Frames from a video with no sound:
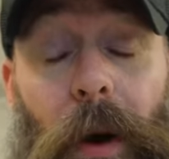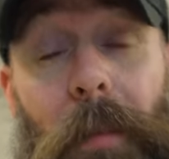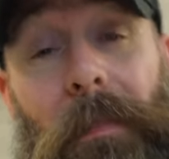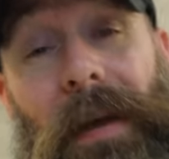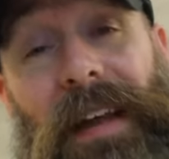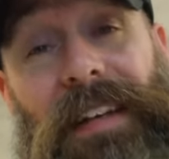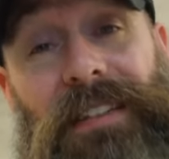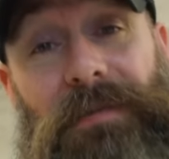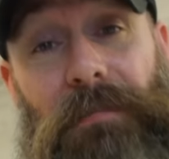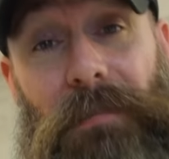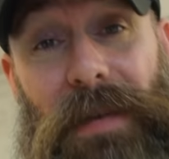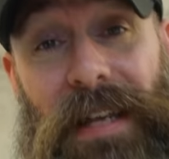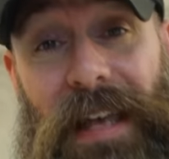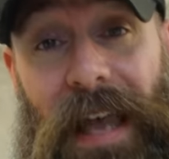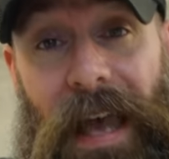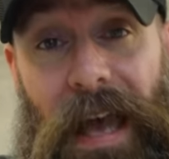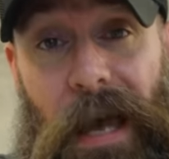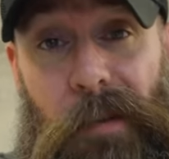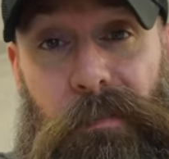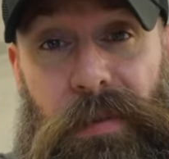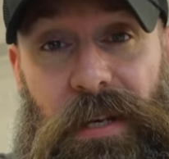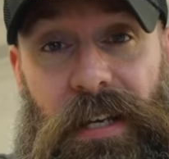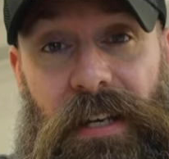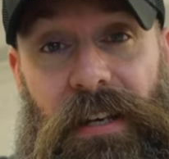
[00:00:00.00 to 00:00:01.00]
what makes me
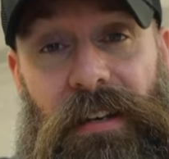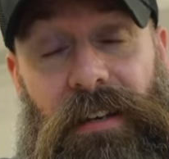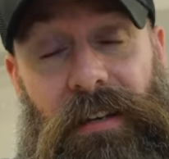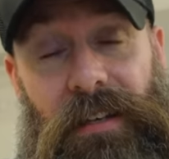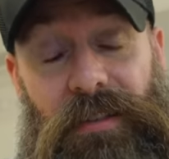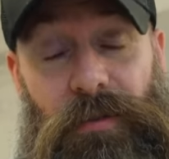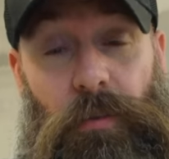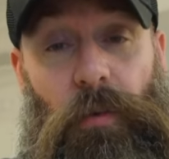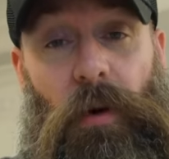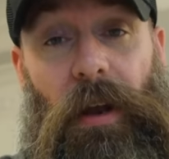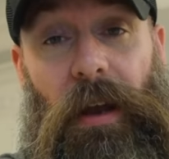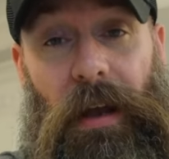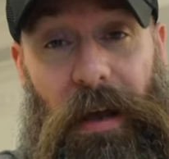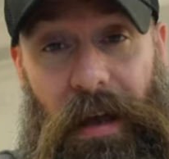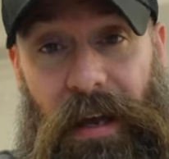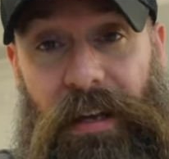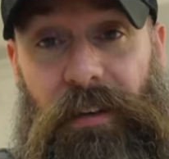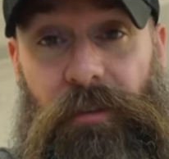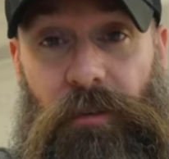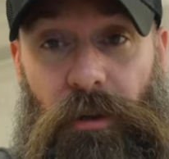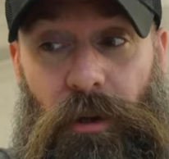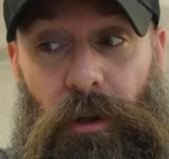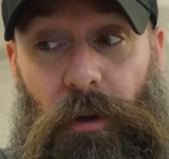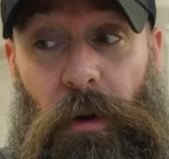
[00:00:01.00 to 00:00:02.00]
happy is what
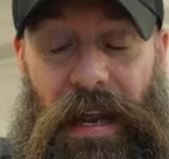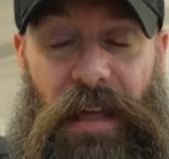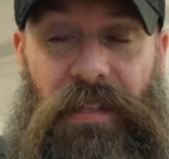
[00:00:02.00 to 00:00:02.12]
I do.